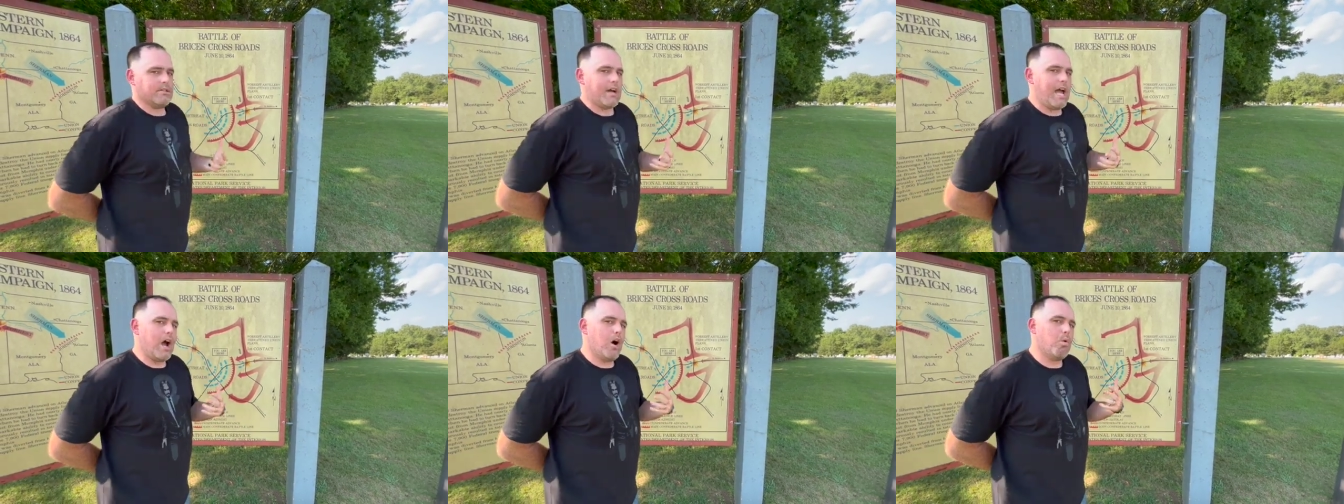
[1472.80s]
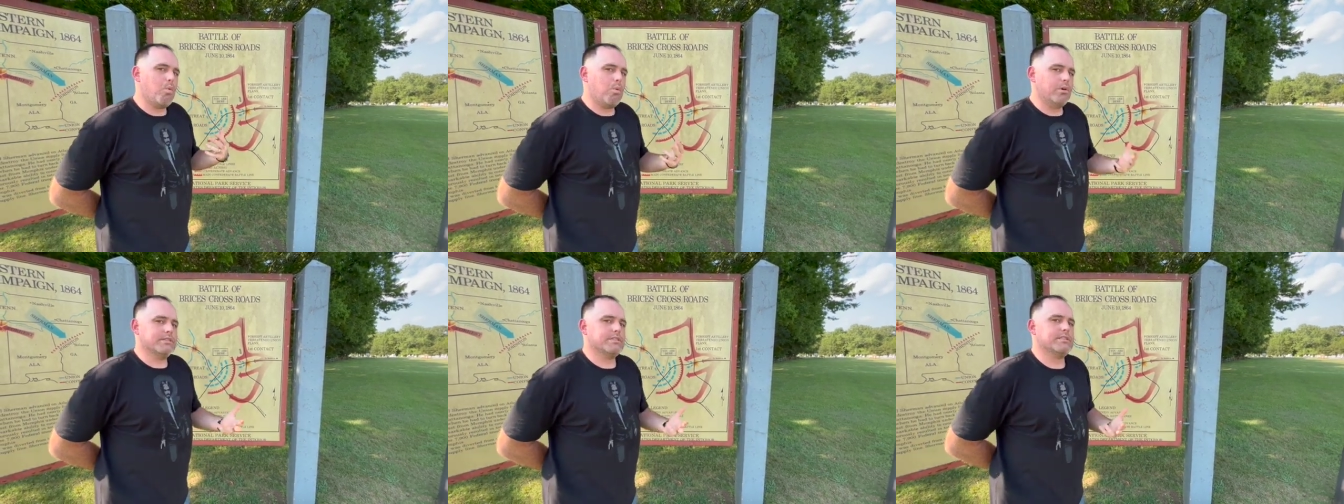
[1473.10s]
of how
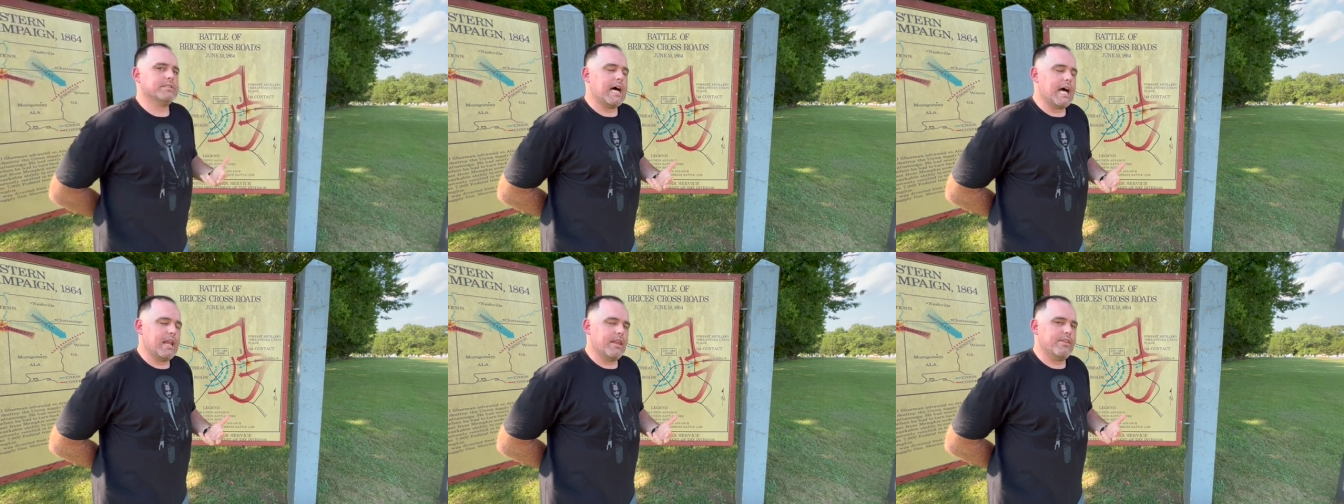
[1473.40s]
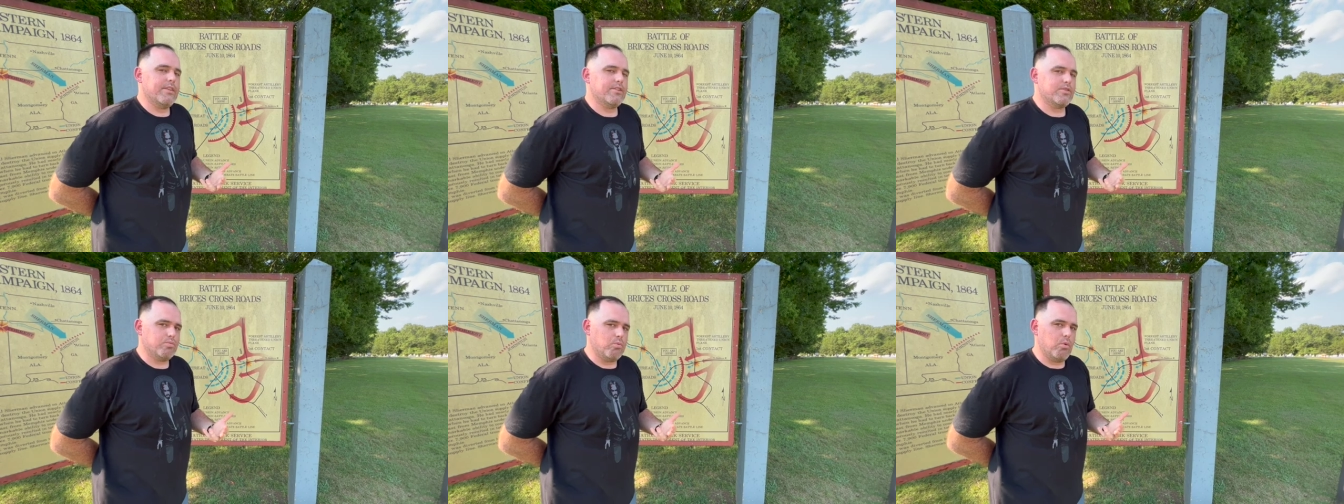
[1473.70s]
one-sided
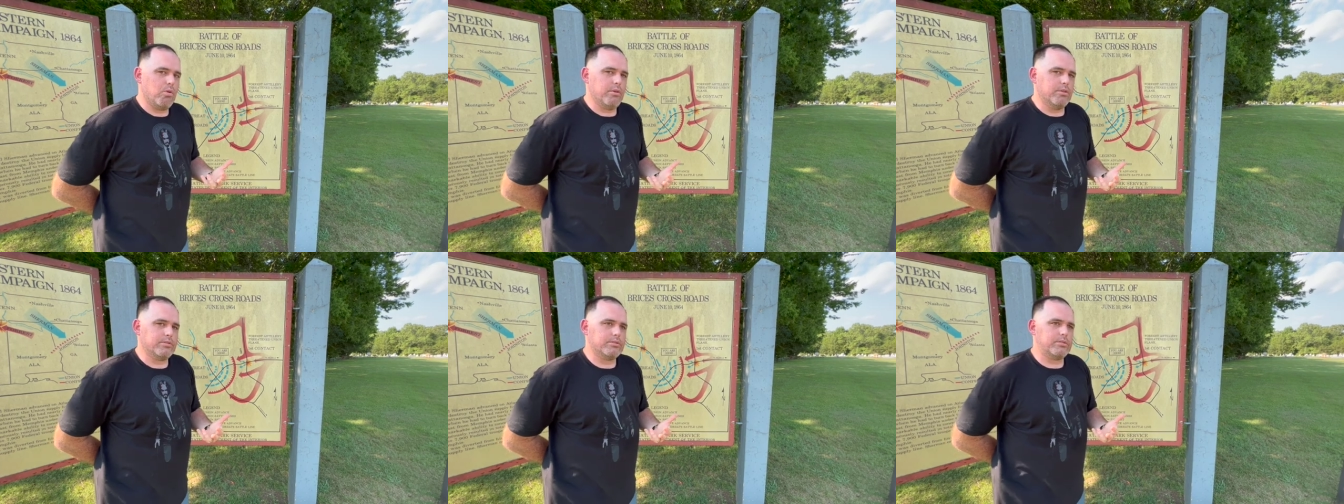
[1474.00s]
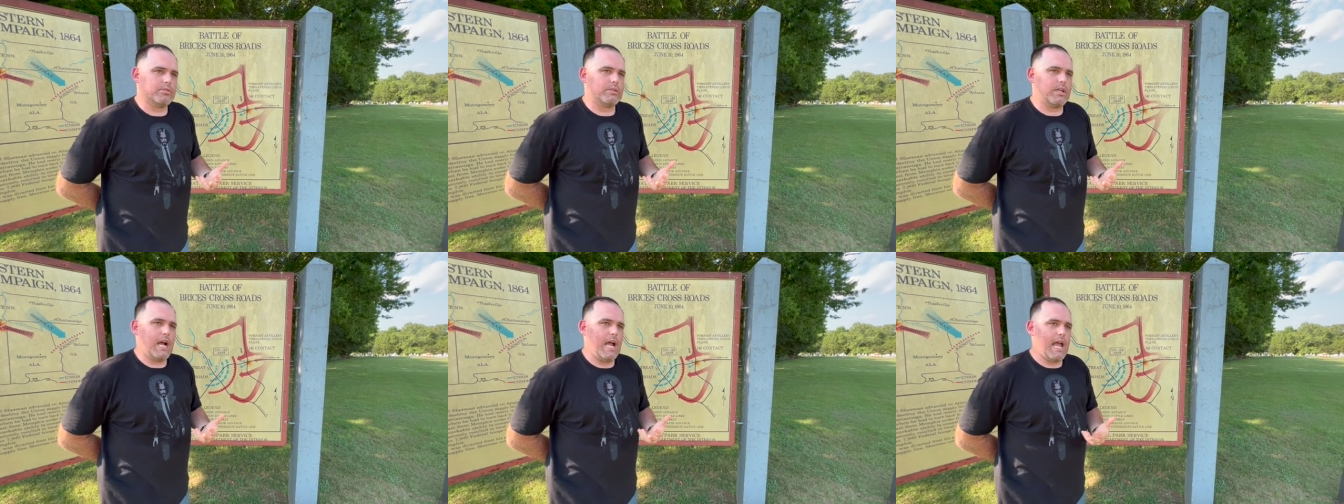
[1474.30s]
this
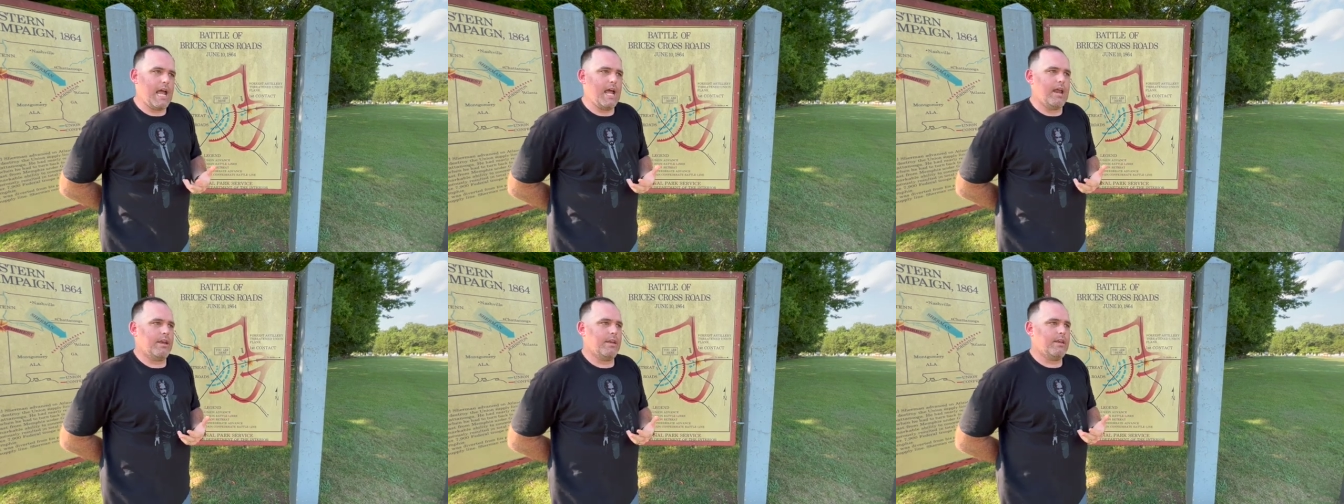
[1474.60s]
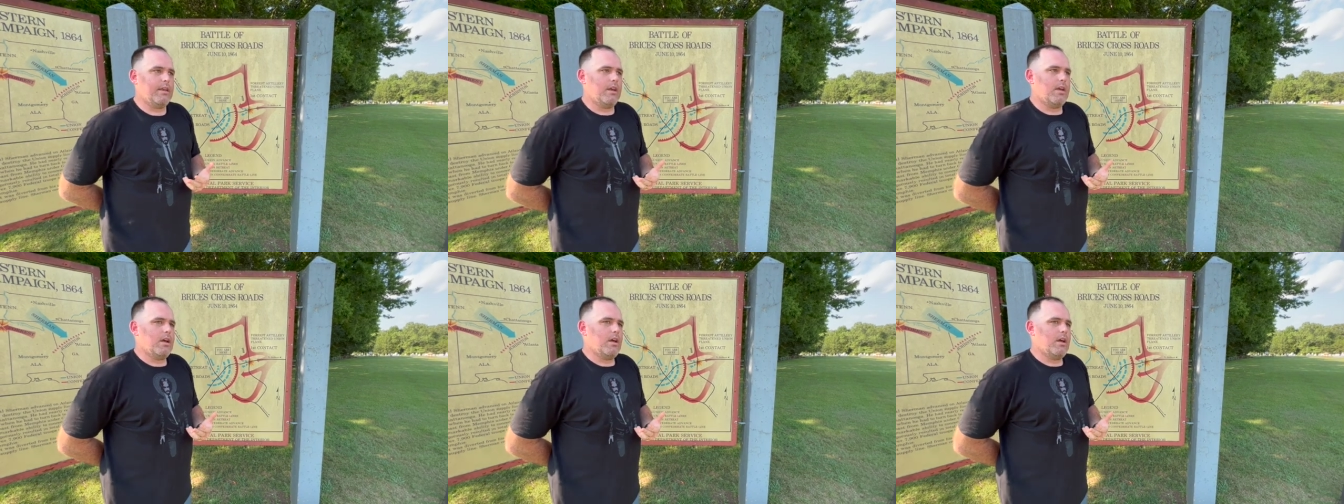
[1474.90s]
was. And